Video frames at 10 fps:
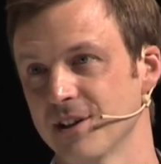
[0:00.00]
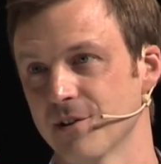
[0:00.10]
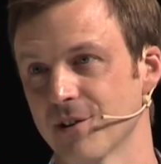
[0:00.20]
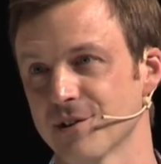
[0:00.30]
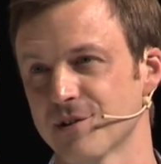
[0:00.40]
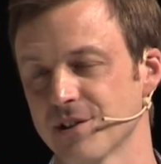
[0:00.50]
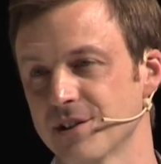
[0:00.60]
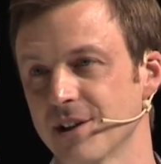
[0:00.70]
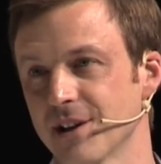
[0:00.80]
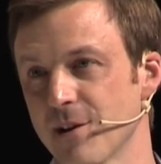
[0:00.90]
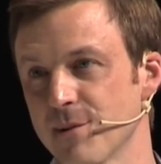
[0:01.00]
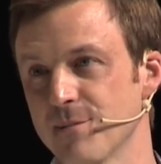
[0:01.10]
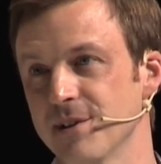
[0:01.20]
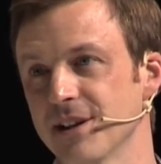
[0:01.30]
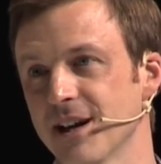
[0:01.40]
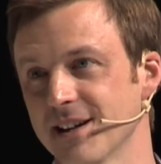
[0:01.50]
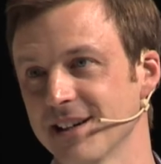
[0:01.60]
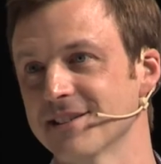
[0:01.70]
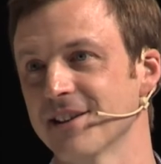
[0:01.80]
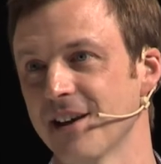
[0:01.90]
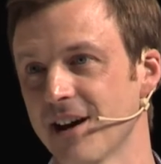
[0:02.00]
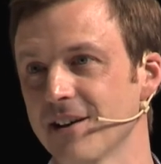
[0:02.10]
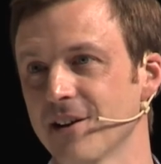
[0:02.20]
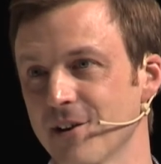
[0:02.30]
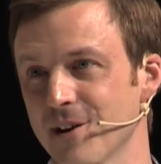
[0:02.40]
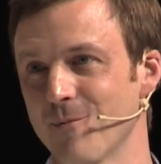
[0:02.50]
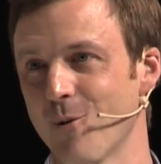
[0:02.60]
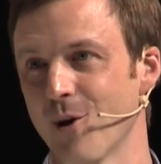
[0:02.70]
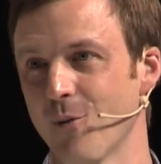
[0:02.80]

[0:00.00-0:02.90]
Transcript: you're going to start seeing Airbnb getting into that area more,